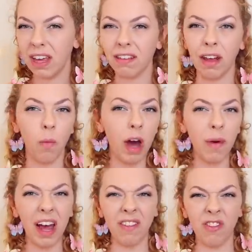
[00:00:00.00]
It's like, why do
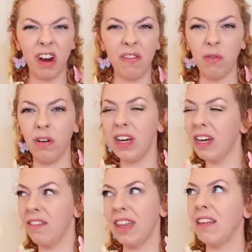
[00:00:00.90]
I have to travel
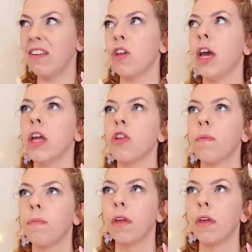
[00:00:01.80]
for things to change?